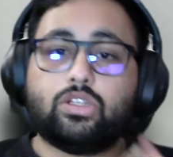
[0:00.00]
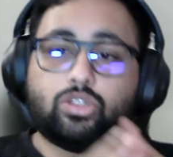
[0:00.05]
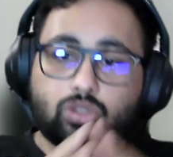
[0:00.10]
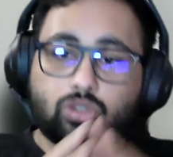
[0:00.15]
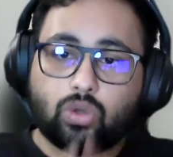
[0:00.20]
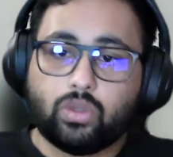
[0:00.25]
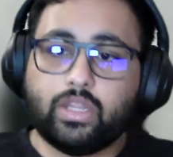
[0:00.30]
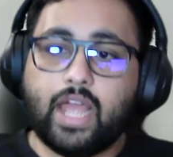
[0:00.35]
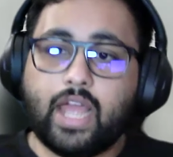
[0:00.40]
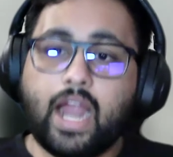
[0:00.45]

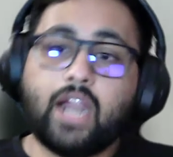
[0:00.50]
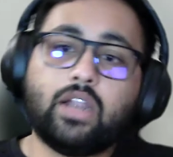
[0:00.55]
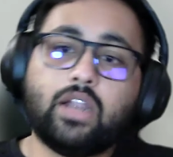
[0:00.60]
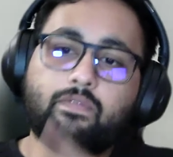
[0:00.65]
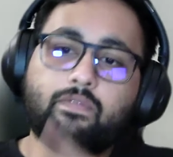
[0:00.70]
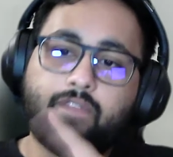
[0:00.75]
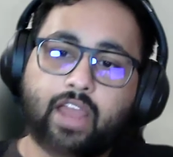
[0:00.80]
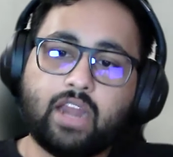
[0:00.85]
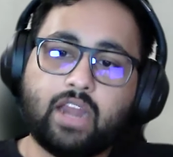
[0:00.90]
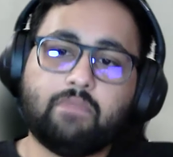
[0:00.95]
So
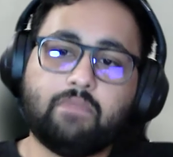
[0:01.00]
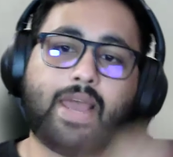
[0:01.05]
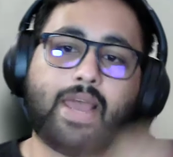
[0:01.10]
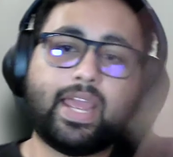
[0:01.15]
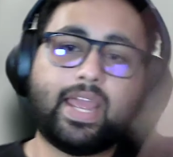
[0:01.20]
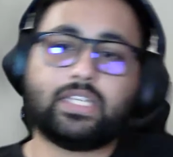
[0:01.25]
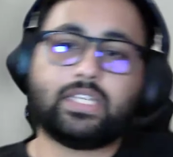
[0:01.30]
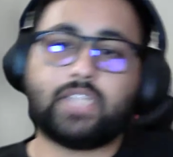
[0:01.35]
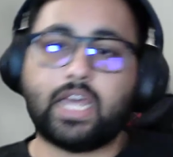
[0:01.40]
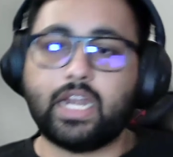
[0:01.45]
that when
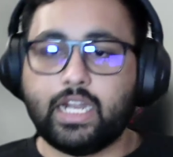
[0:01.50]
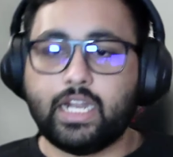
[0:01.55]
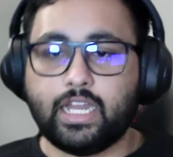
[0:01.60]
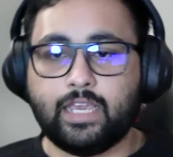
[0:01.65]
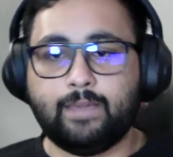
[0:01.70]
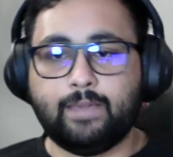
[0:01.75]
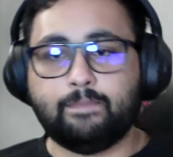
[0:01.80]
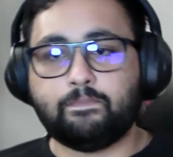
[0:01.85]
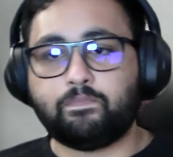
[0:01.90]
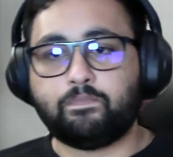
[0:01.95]
my
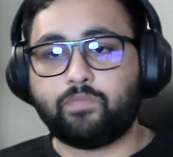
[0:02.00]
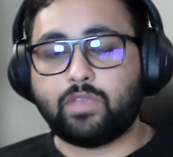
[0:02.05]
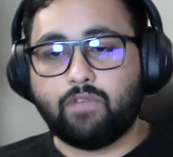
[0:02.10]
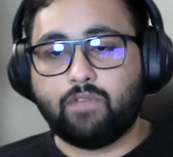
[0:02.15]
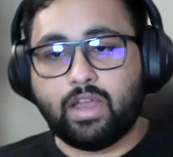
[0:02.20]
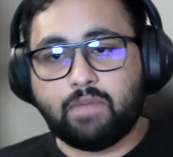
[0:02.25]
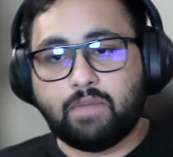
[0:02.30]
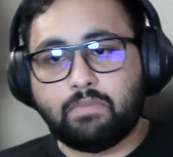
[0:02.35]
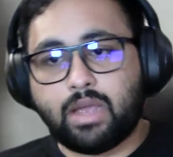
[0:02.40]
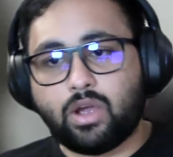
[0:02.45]
SRE team,
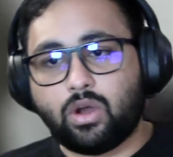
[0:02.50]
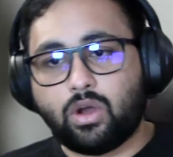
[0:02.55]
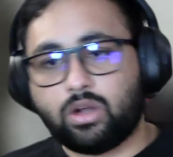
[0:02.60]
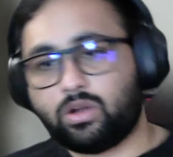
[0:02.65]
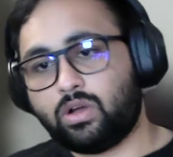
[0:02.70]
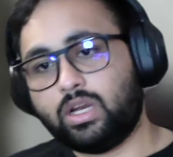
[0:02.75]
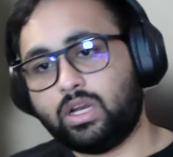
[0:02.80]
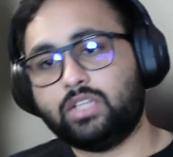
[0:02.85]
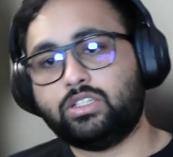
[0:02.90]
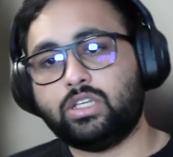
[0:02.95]
when my
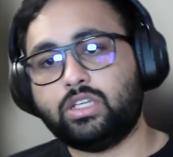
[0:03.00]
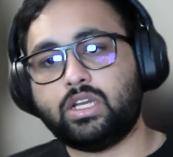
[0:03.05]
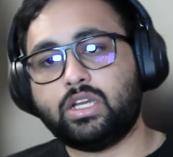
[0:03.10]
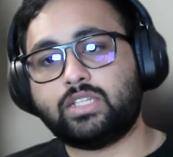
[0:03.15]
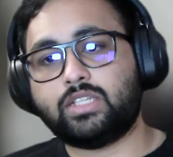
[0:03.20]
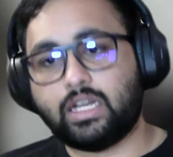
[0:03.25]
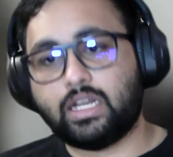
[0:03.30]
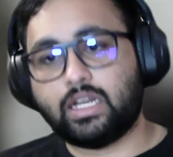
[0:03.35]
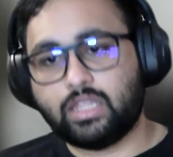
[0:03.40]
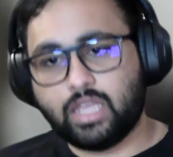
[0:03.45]
all-call
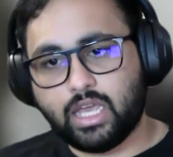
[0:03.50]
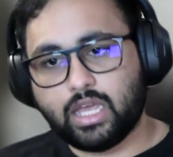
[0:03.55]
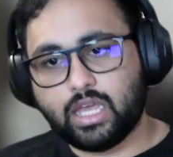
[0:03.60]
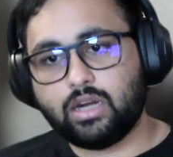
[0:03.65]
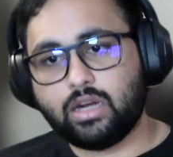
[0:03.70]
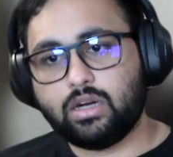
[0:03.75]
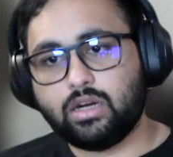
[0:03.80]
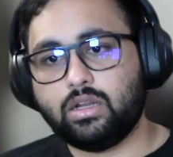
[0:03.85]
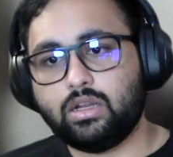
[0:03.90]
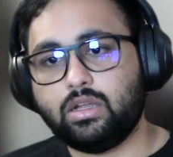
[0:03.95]
engineers are
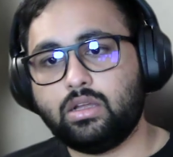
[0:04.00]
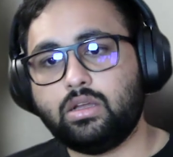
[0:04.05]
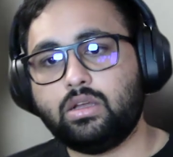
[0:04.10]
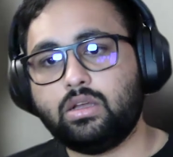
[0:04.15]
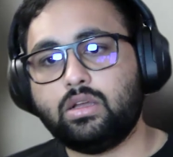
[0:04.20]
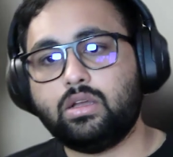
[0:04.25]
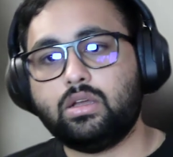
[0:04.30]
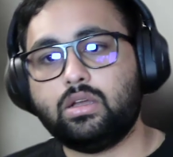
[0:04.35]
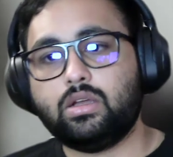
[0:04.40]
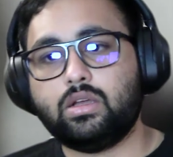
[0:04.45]
there,
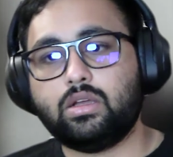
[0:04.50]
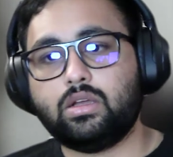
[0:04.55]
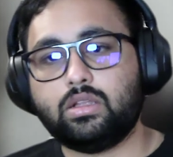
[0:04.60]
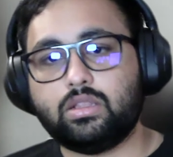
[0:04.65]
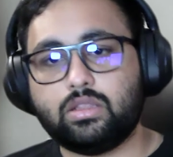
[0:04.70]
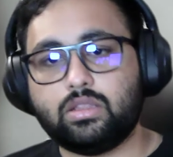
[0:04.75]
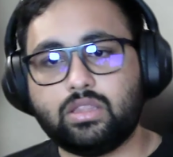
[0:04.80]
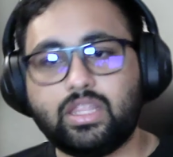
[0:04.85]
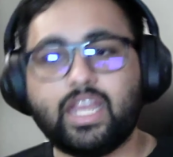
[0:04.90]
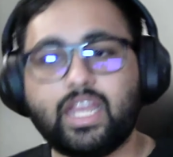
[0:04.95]

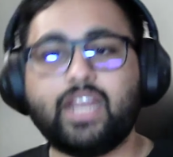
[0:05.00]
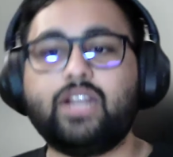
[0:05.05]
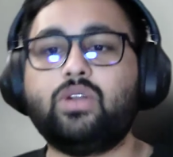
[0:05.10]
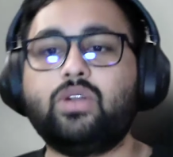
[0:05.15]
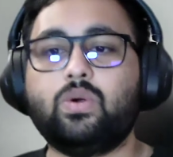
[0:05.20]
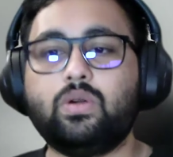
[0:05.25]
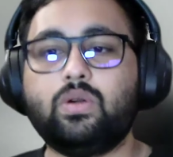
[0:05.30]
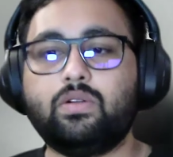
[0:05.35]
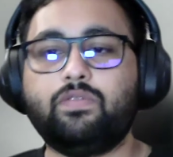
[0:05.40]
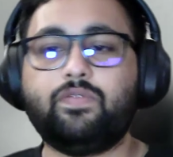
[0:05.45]
they
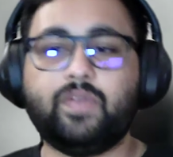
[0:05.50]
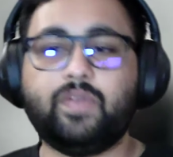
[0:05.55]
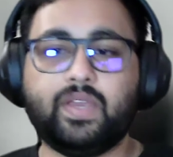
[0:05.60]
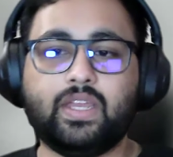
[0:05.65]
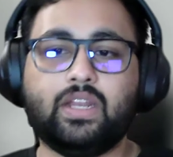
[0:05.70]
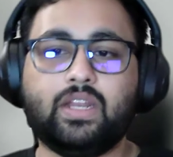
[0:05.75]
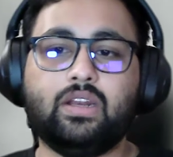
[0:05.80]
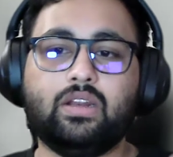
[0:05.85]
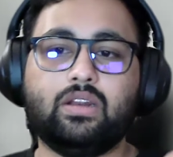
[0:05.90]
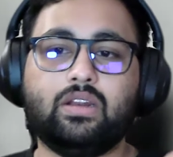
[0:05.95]
don't
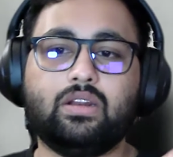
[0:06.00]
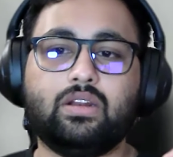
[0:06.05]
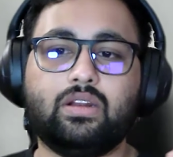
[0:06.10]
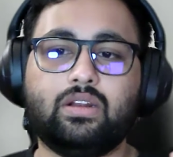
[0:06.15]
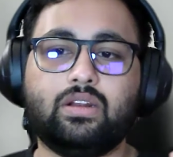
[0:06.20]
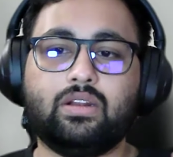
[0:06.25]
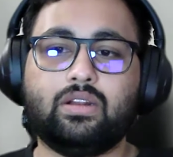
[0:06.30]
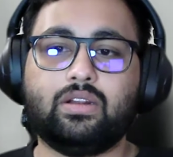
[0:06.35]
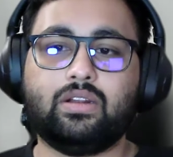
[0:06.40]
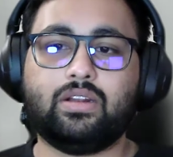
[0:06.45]
feel
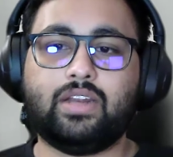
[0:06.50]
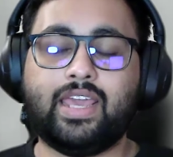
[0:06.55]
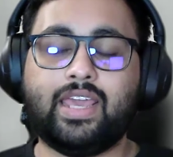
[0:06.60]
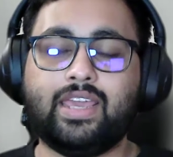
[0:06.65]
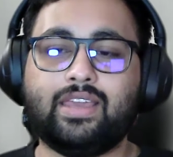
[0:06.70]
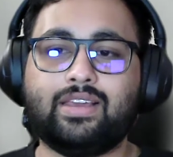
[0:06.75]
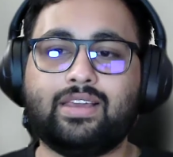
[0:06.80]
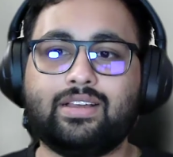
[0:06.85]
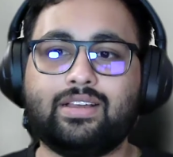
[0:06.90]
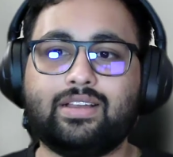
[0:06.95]

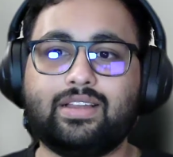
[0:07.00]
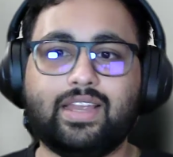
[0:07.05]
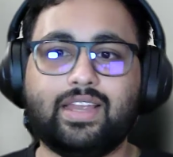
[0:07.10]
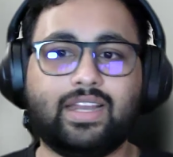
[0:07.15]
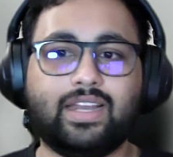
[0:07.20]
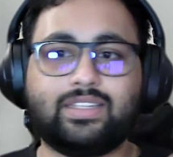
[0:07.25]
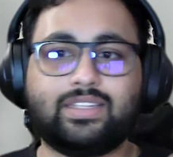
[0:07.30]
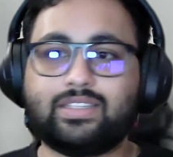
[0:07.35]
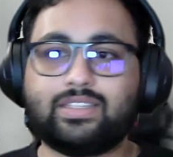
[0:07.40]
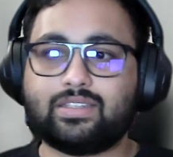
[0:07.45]
like
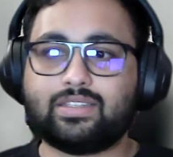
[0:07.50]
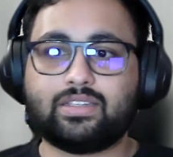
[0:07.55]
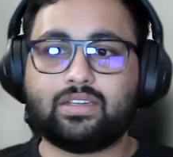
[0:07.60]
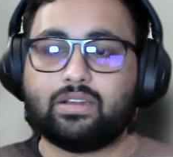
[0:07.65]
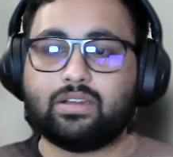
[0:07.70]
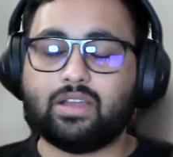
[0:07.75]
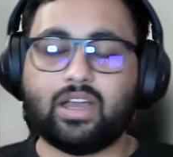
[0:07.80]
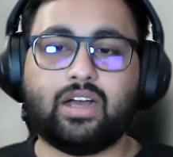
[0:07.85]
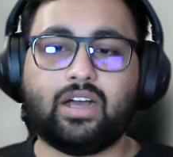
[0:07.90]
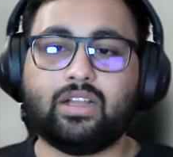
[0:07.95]
it's
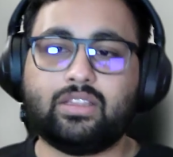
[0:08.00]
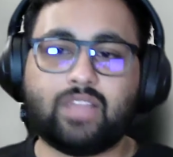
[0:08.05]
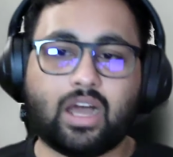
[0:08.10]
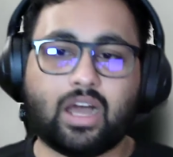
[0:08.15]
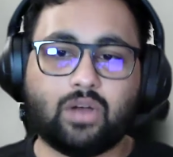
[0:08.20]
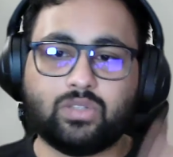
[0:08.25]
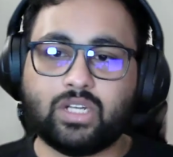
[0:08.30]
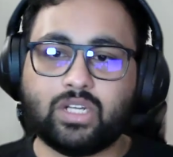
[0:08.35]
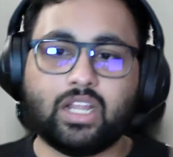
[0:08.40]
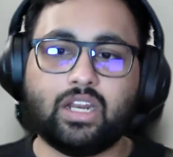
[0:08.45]

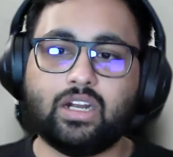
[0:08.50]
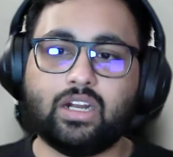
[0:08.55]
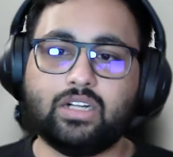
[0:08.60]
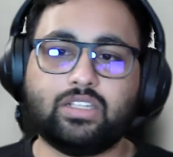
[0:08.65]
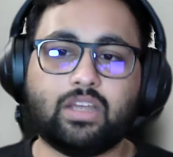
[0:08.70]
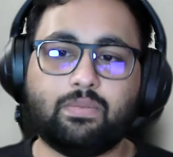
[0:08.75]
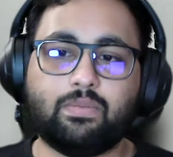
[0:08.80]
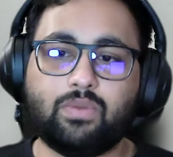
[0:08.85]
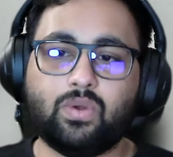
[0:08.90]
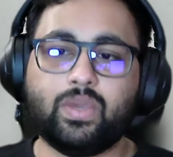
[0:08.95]
1,000
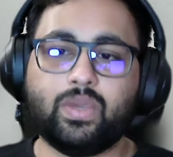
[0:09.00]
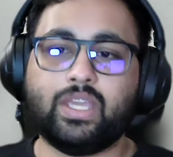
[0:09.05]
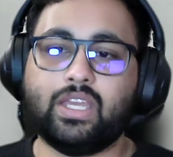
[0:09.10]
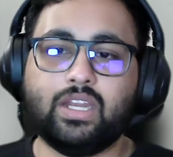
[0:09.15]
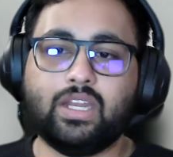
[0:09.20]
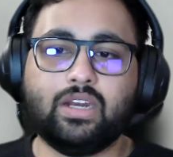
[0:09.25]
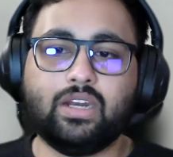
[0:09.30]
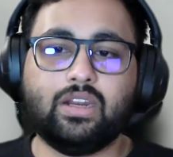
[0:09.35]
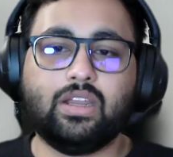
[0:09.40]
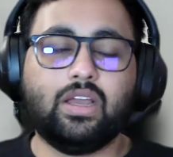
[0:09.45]
alerts are
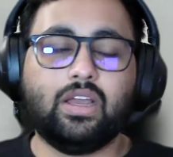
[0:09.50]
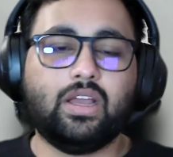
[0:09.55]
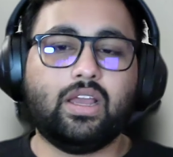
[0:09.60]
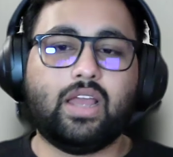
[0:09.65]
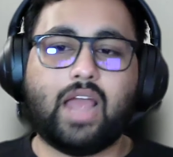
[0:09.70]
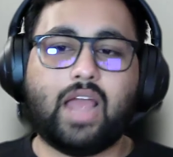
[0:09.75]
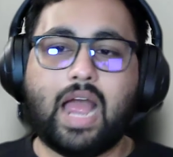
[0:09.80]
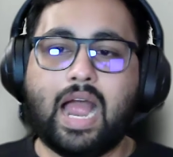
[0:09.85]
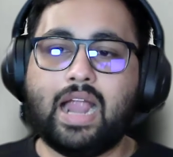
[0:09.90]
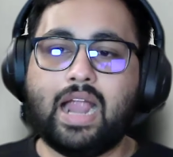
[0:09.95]
blowing in
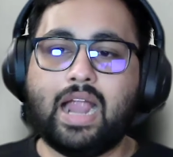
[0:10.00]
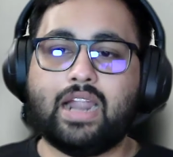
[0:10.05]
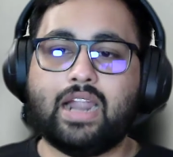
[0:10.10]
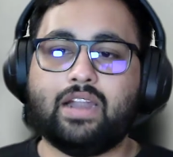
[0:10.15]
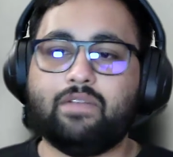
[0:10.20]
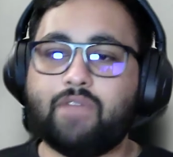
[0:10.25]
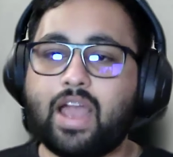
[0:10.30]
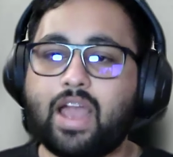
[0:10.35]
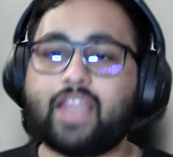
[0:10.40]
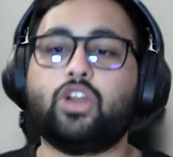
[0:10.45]

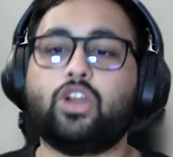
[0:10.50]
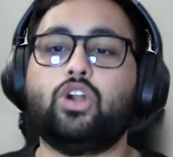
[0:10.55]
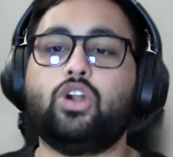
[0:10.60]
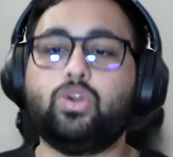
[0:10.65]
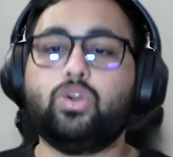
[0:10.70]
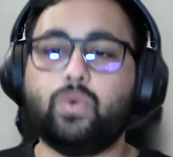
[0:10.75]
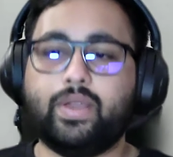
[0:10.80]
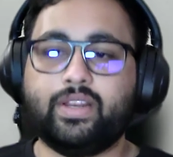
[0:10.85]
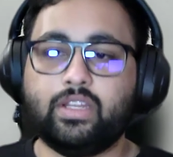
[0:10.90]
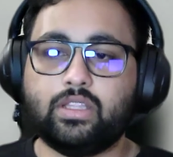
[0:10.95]
and I
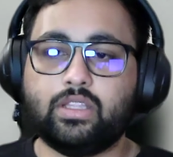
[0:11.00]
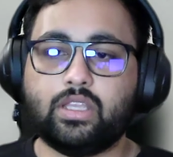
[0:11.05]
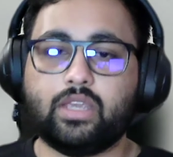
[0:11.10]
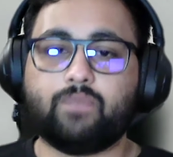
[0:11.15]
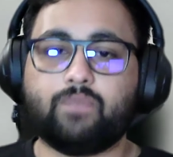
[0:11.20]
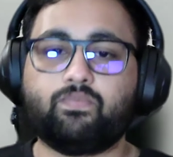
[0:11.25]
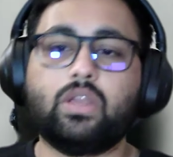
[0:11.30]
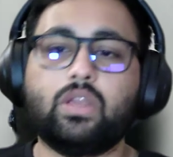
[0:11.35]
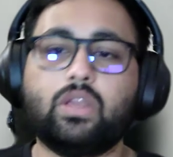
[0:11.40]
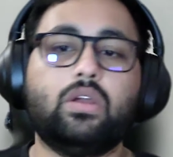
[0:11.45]
cannot do
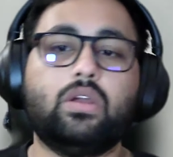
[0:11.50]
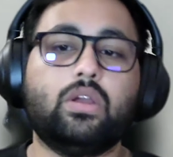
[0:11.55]
anything.